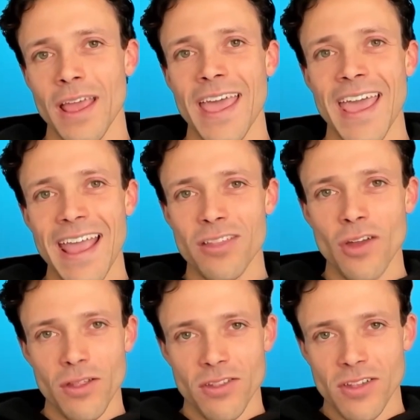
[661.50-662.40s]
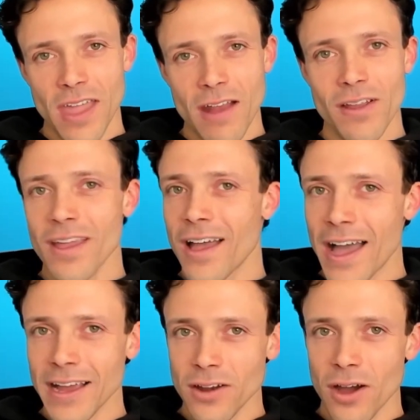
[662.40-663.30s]
It's scary,
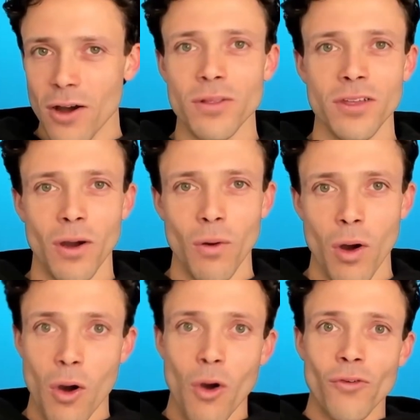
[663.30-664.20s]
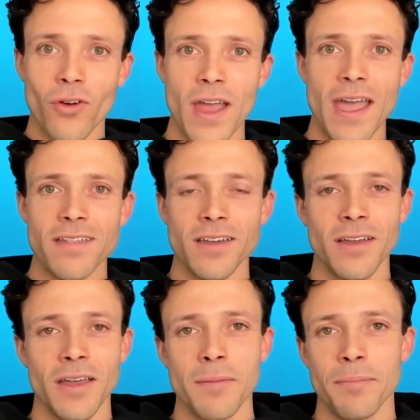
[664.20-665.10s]
I know, to go over ask,
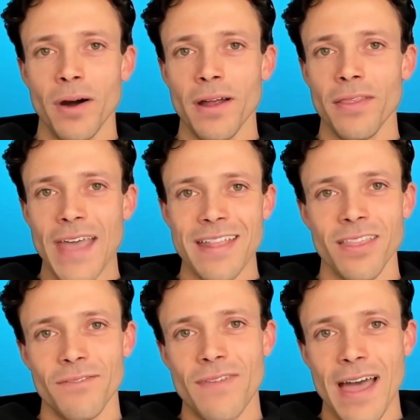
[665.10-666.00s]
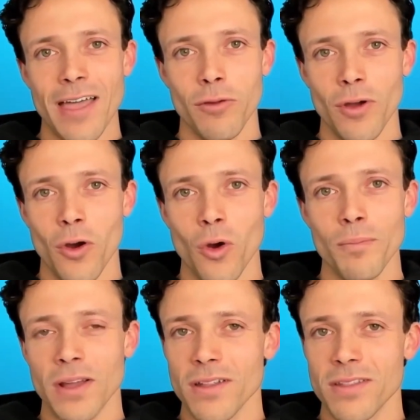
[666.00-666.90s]
but that's the value of the home,
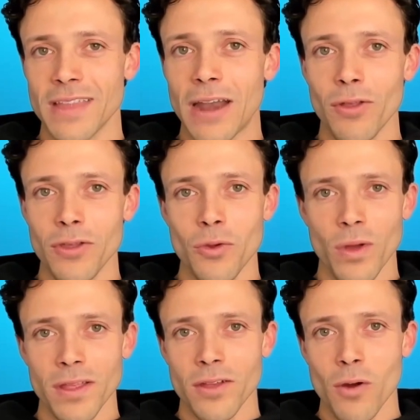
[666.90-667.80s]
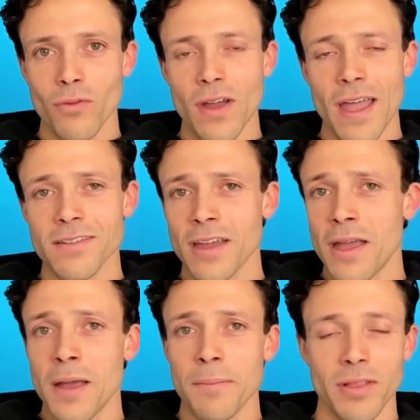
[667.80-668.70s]
because not only are you willing to go over ask,
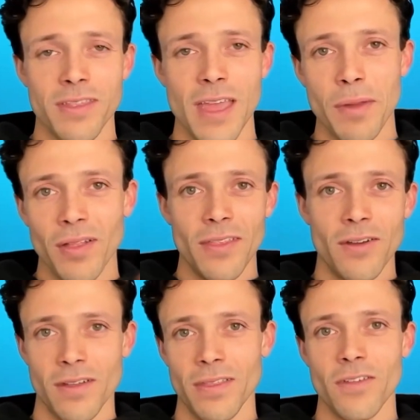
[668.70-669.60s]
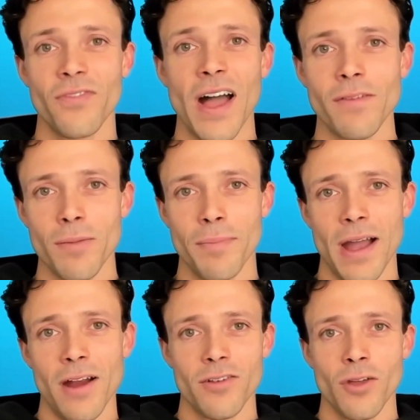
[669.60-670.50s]
but typically there's at least 5 other
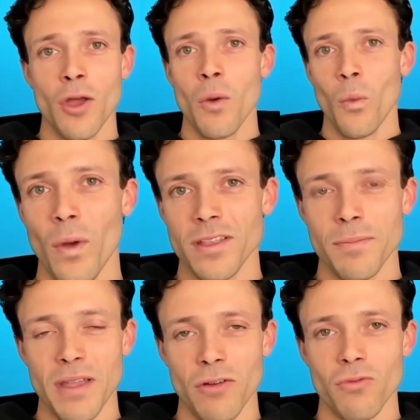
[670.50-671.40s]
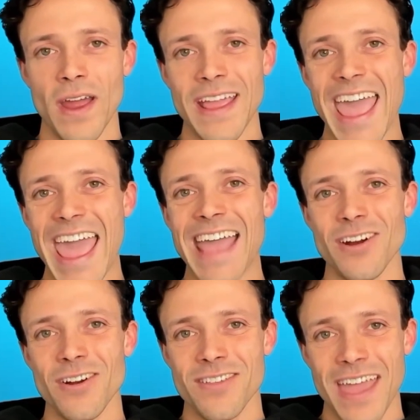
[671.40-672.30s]
buyers willing to be right at
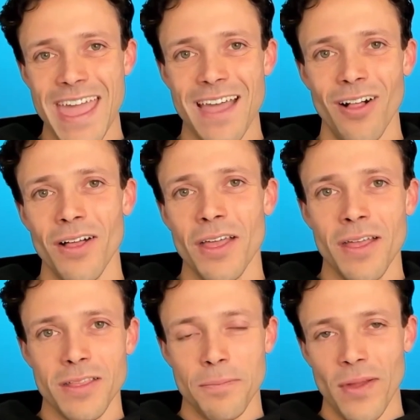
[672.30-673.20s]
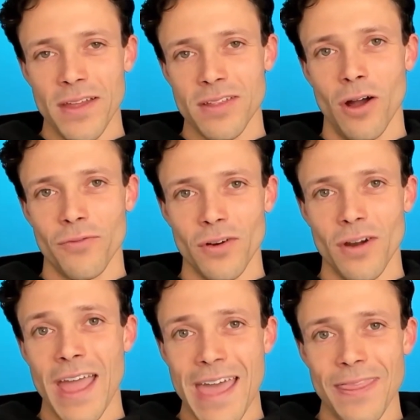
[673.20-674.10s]
your tail to place an offer
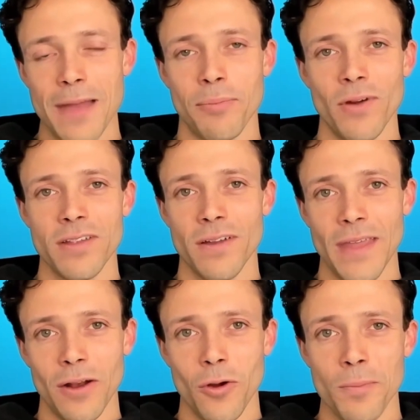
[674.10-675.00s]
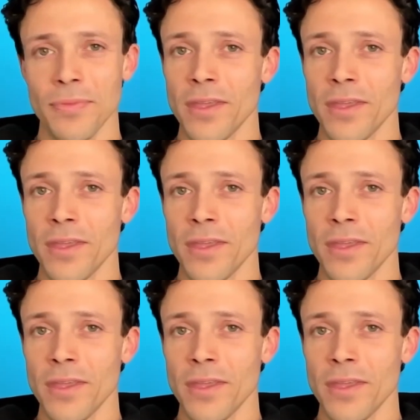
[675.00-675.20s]
at that price on that home.